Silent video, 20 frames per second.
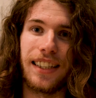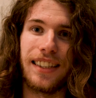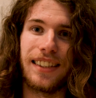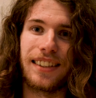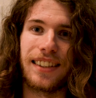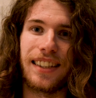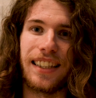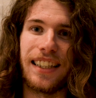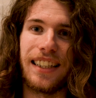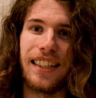
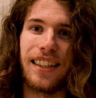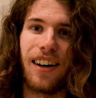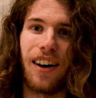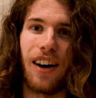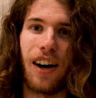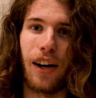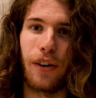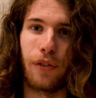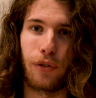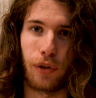is the
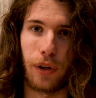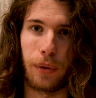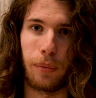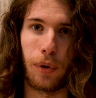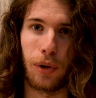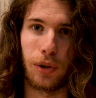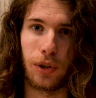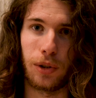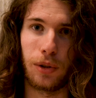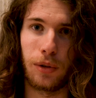ivory
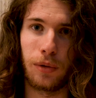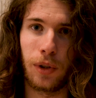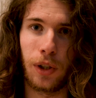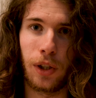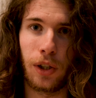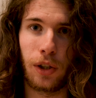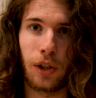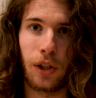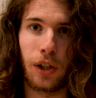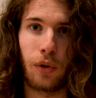model,
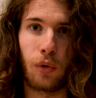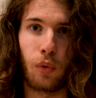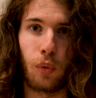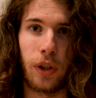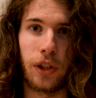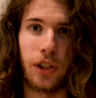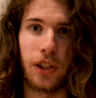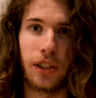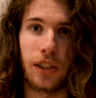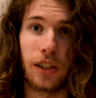
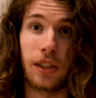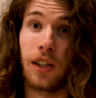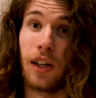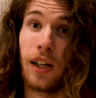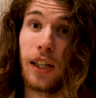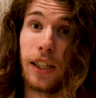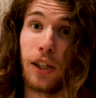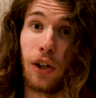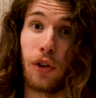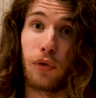which is a
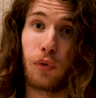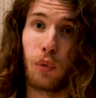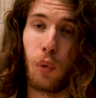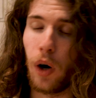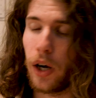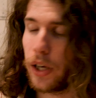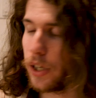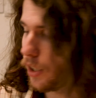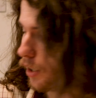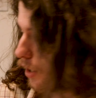slightly off-white